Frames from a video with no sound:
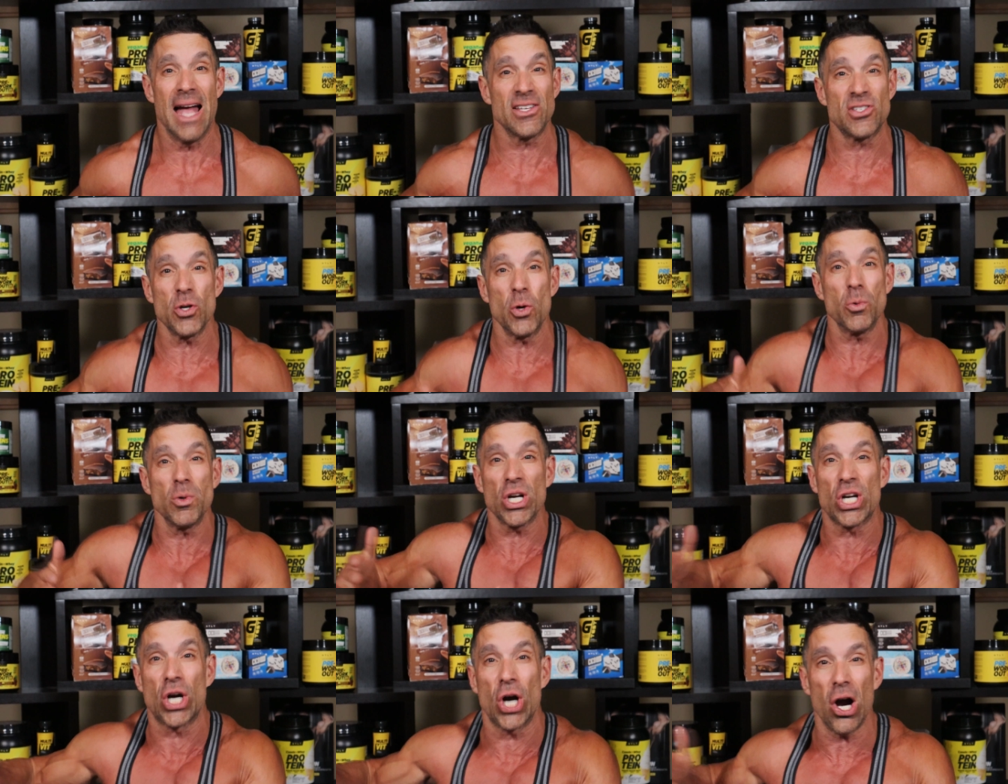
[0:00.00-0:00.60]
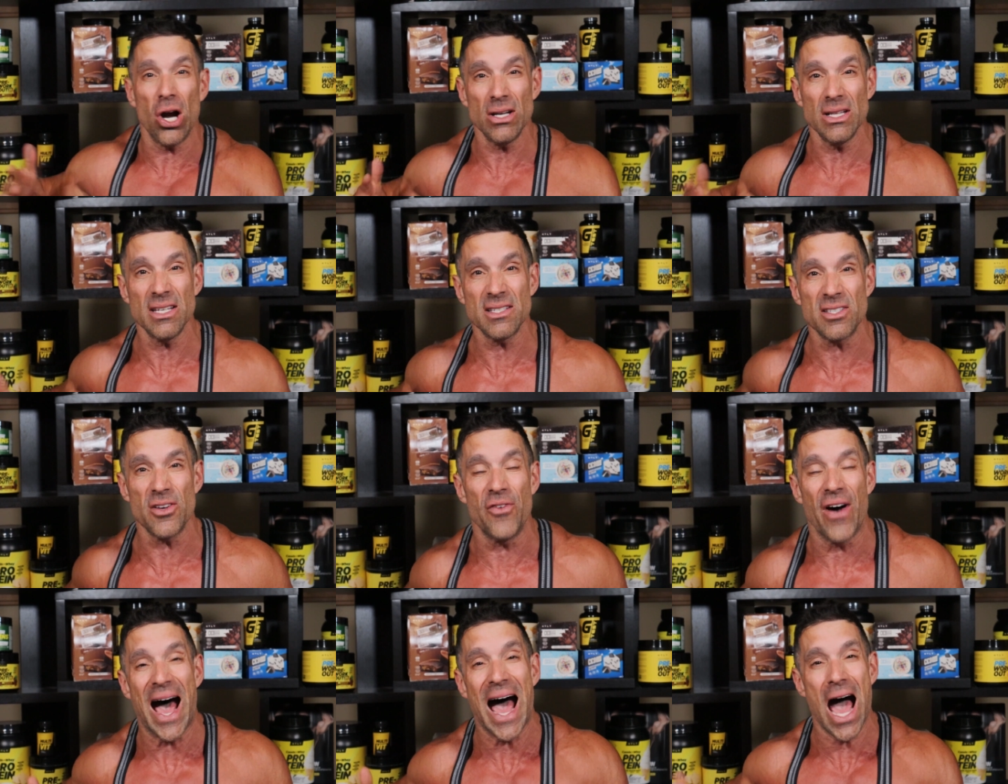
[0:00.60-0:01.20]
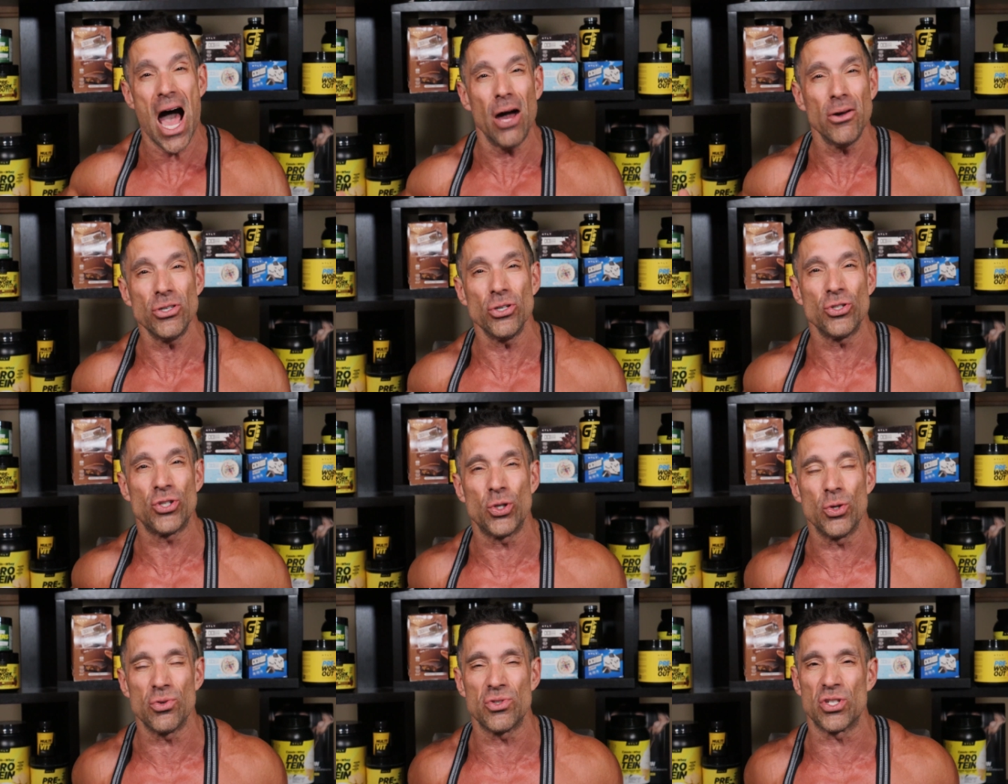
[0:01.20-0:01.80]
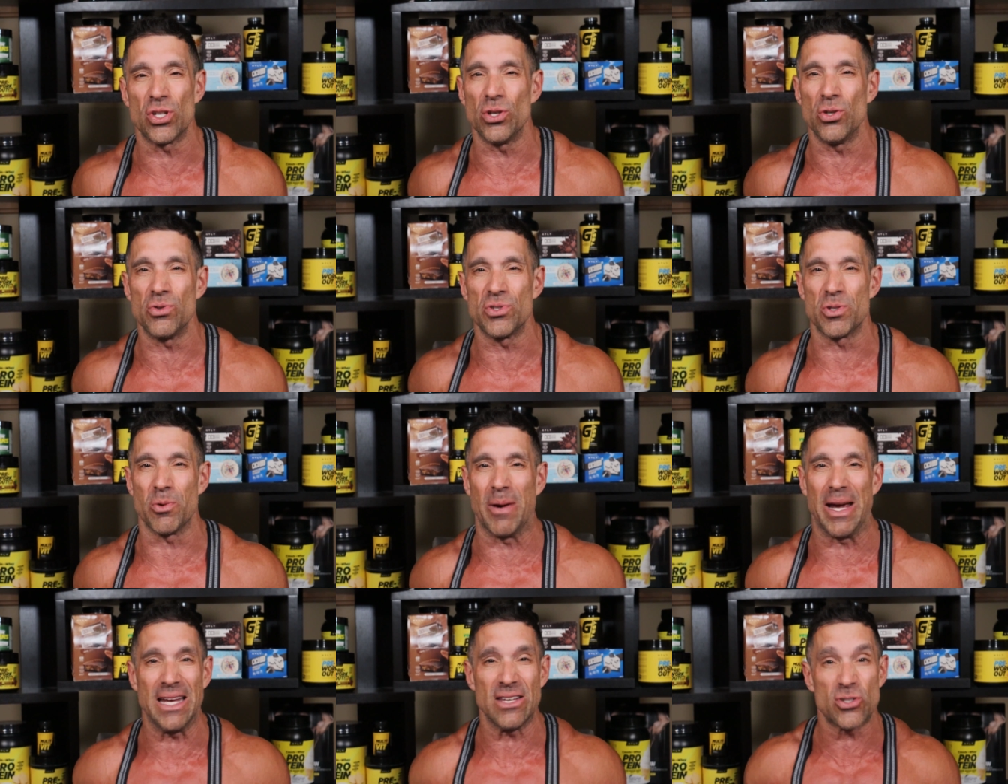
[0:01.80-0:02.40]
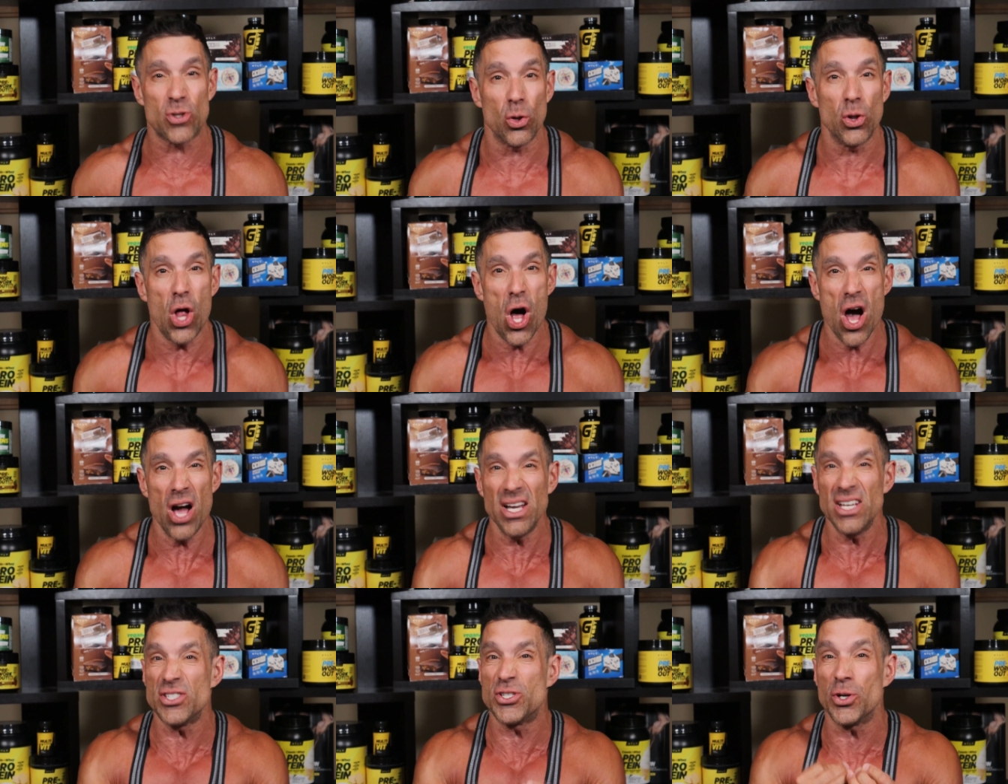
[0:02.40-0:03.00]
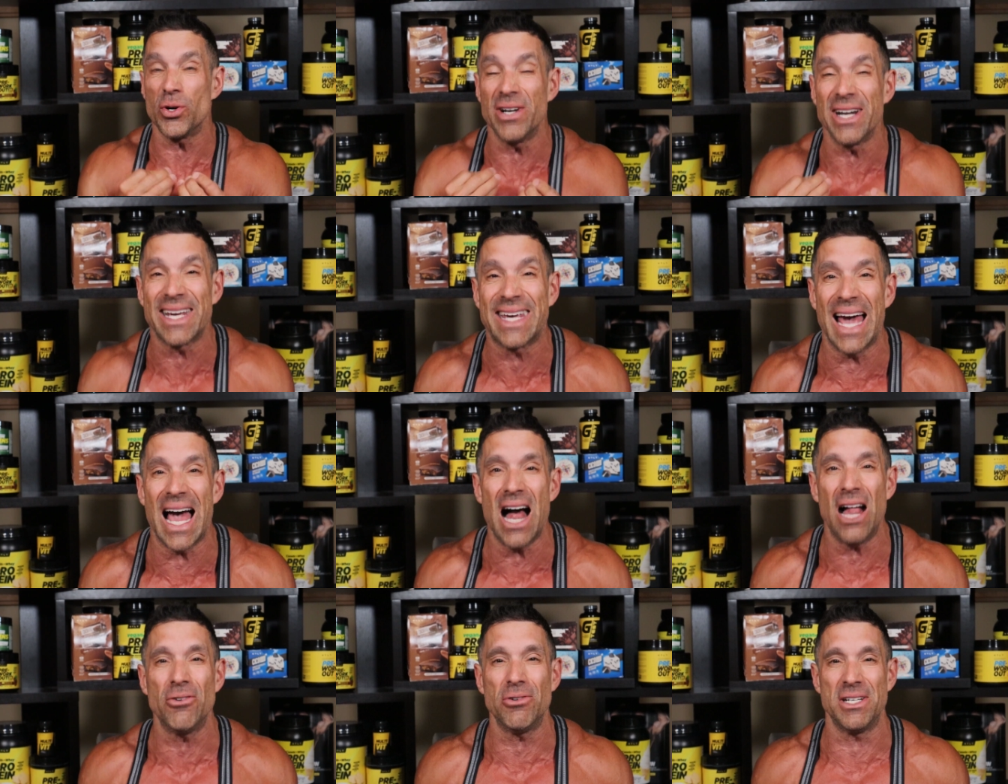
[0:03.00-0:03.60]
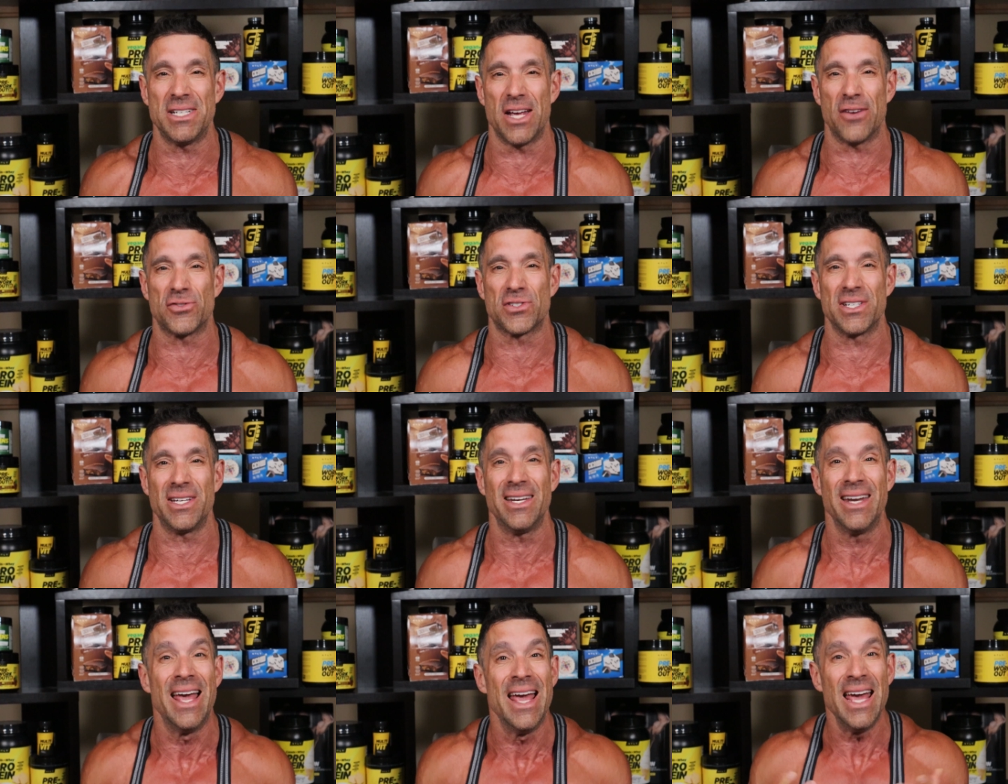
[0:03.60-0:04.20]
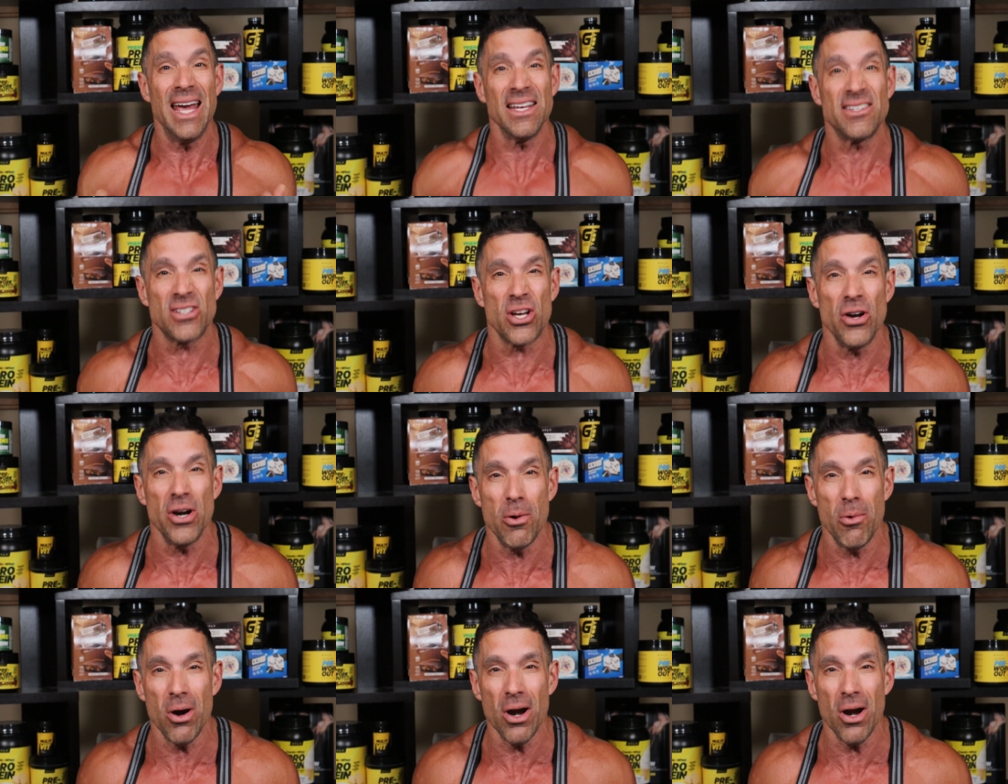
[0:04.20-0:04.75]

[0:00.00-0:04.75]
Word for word: And so, regardless of how you choose to lose the weight, so long as you're in a calorie deficit, it's going to